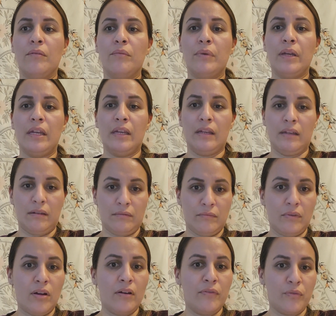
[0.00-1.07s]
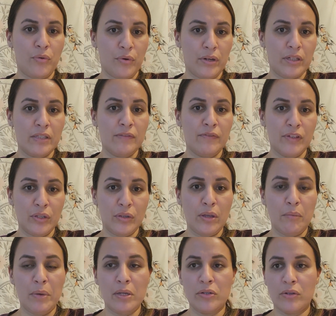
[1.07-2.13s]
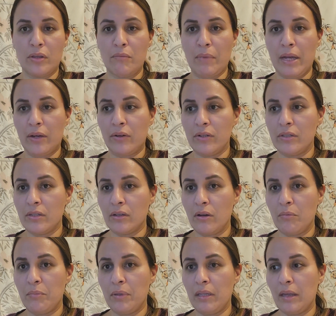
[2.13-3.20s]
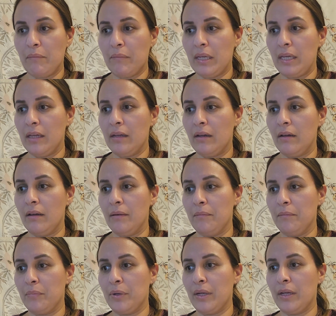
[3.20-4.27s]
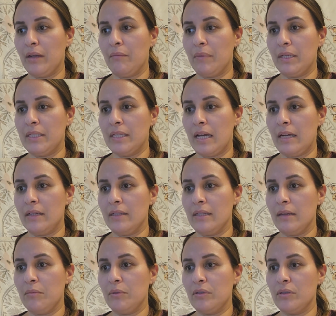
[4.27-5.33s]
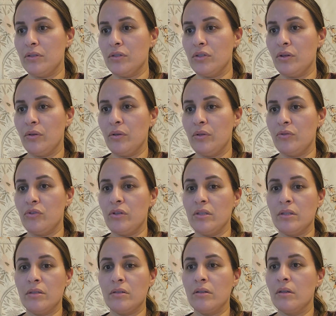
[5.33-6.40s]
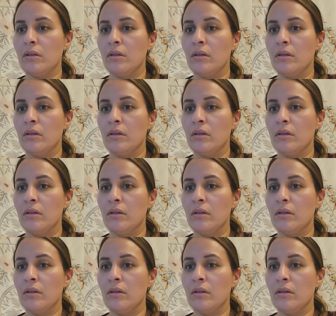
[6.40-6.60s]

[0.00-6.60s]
we, of course, viewed them under the microscope. But let me bring up my data table to show you just.